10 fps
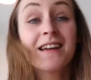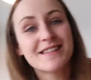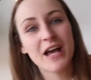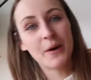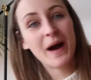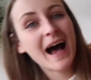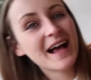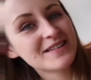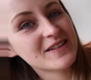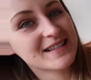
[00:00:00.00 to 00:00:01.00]
So
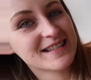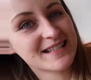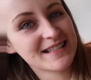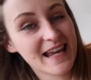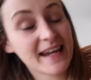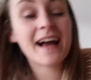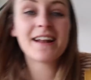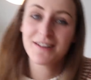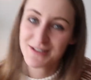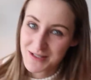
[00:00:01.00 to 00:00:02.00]
as you can see, and
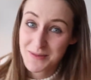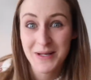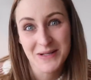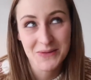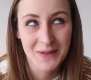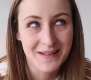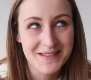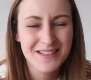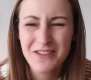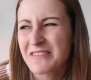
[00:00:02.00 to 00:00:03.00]
I'll do some cutaways,
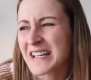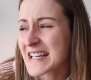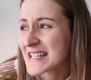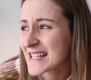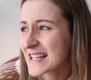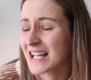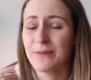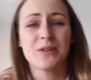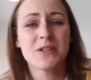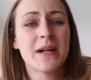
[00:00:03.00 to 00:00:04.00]
I don't really need to say that
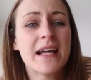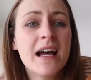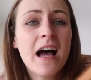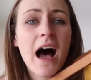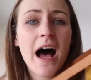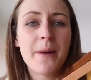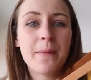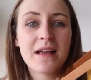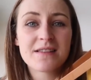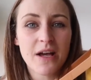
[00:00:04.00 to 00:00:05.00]
anymore, do I? Um,
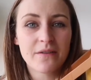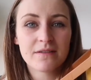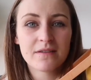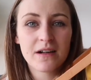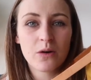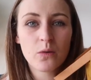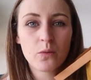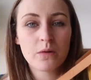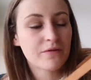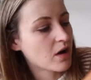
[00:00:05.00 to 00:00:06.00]
so
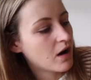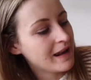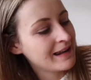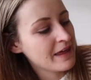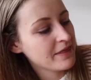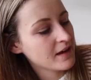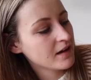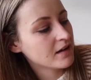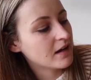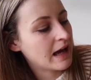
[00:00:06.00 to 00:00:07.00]
we've got
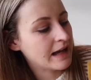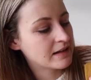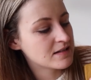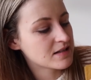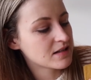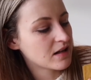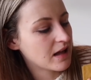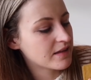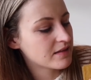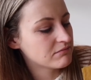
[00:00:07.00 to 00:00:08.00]
leather and,
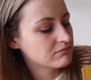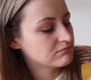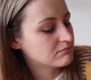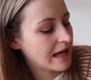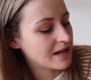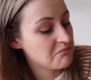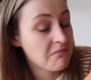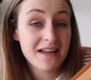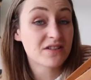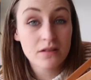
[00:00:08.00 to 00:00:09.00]
and
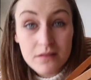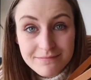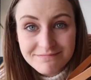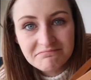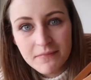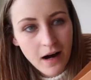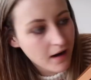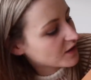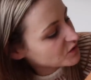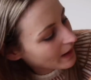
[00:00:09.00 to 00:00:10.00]
metal
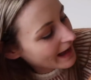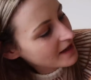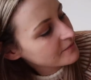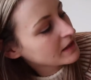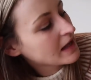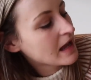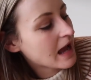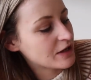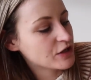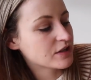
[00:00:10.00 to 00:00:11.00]
hardware,
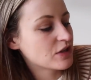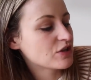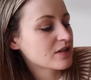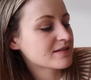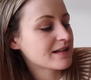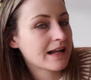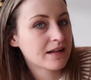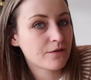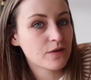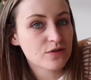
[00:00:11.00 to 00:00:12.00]
and you can adjust the length
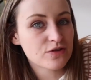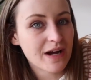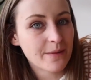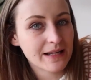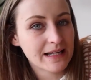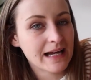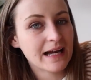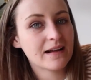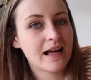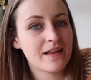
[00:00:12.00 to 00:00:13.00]
of your strap
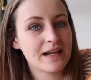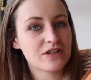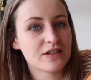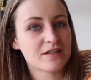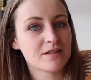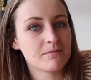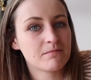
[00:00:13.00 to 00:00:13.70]
here, and then it just